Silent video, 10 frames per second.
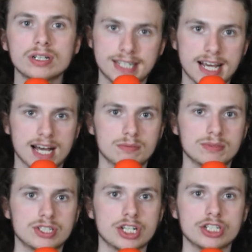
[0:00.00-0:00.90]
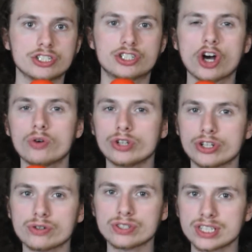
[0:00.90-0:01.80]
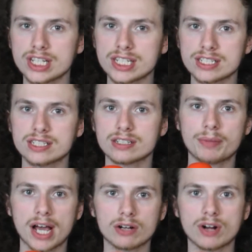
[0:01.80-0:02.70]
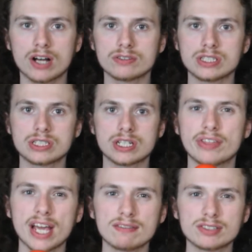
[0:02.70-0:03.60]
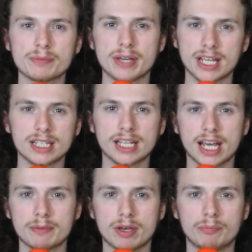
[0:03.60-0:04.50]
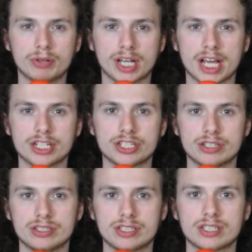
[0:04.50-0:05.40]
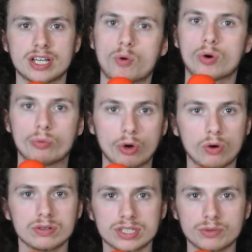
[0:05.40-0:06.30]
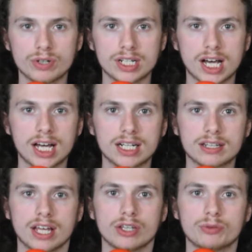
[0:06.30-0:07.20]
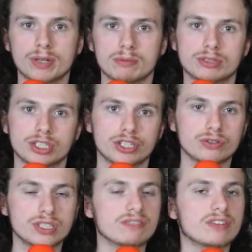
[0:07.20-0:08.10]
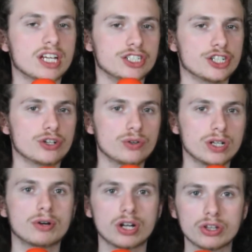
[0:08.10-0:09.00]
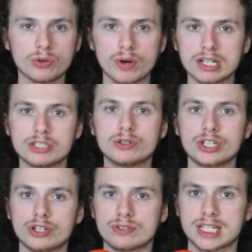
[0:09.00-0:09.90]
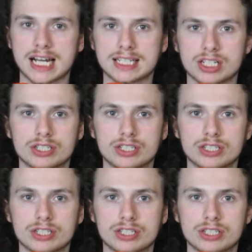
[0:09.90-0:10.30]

DMs don't use these backgrounds. They have some in-game implications for roles and whatnot that you'll be able to use if they do, but otherwise you can use it as a